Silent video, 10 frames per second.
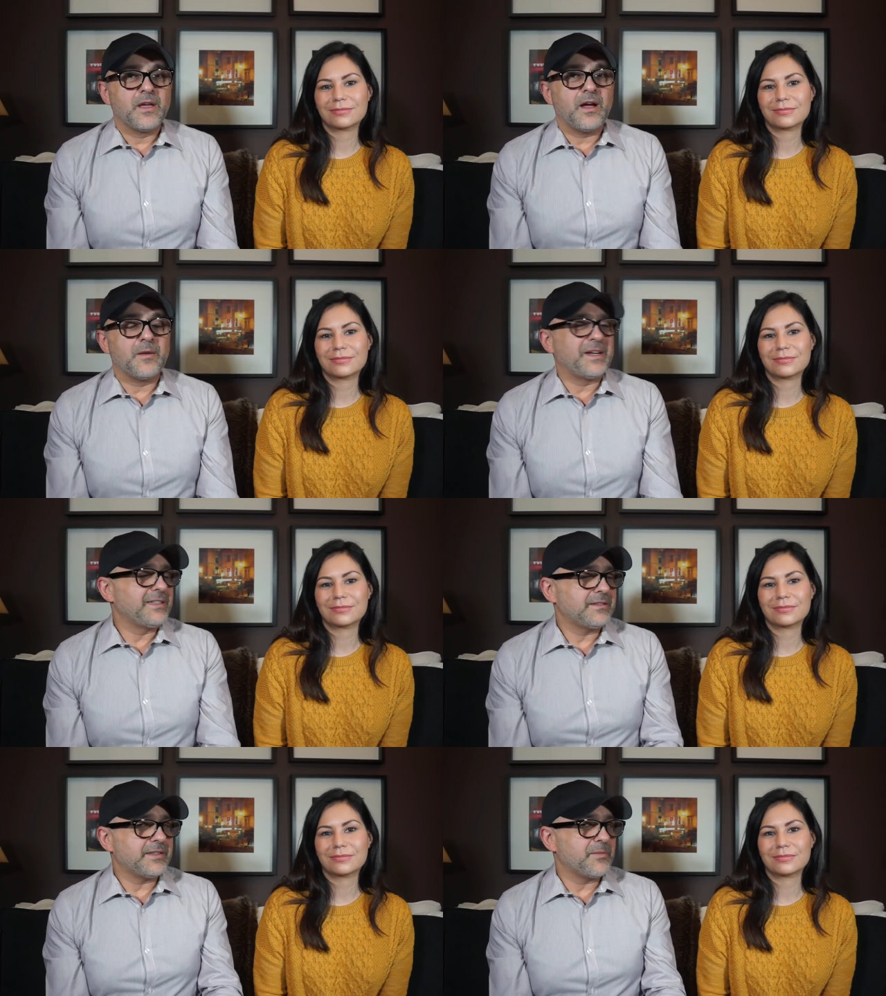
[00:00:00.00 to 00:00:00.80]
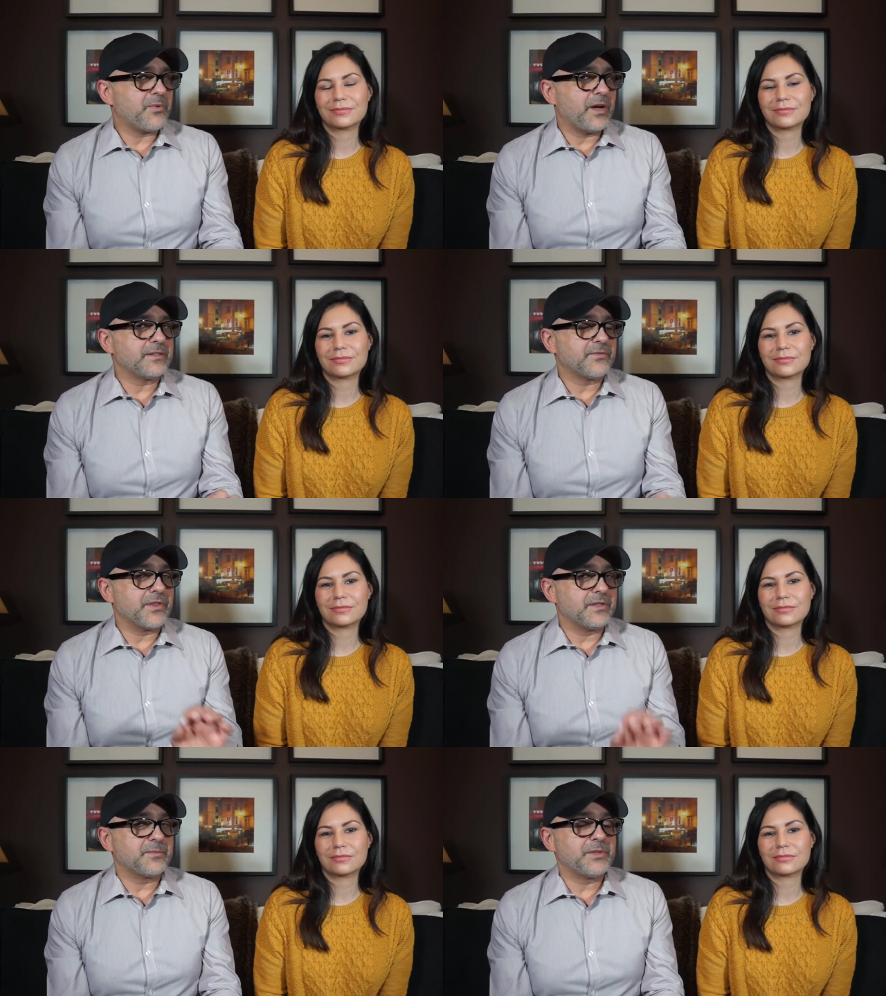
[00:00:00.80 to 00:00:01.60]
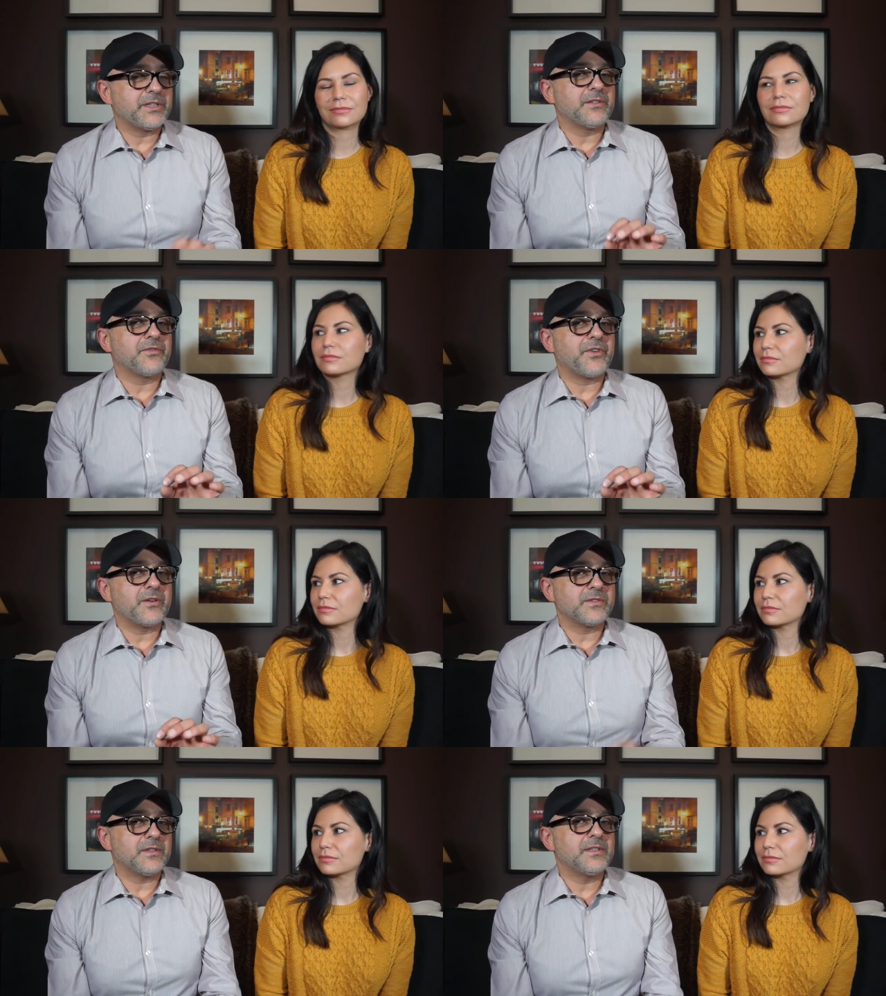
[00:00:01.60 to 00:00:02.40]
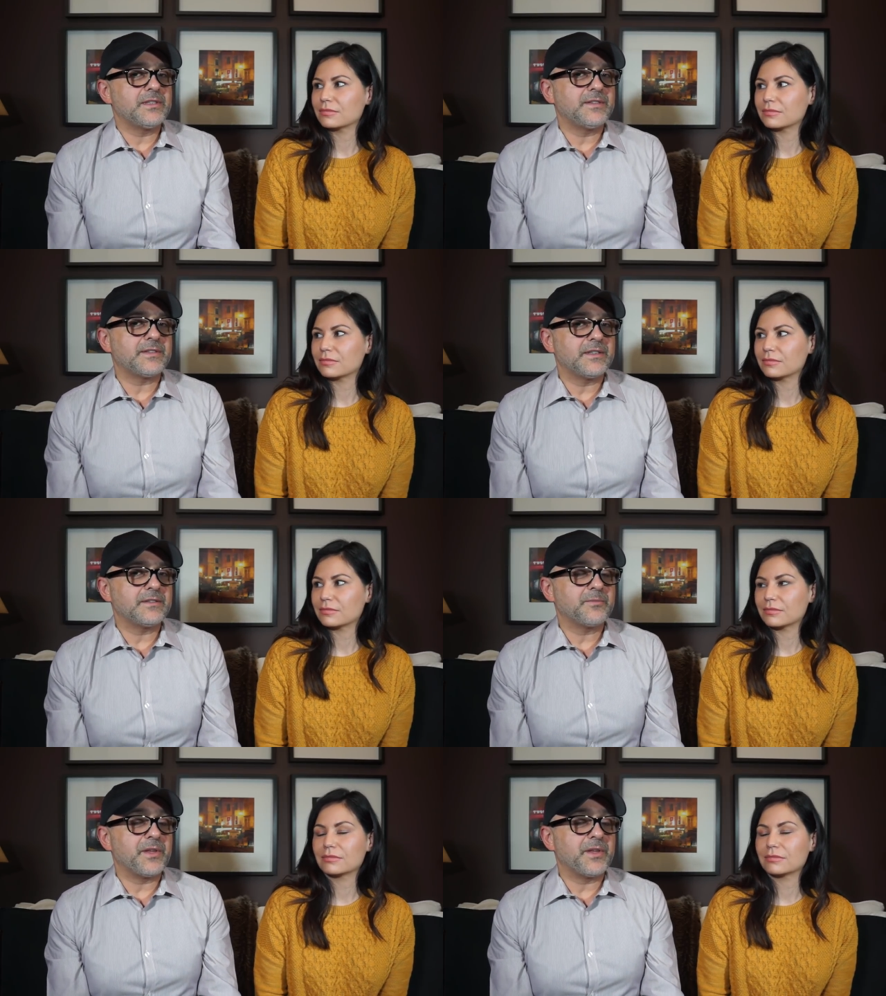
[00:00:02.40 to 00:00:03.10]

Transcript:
Speaker 1: I didn't see a price for this particular fragrance on IndieScents,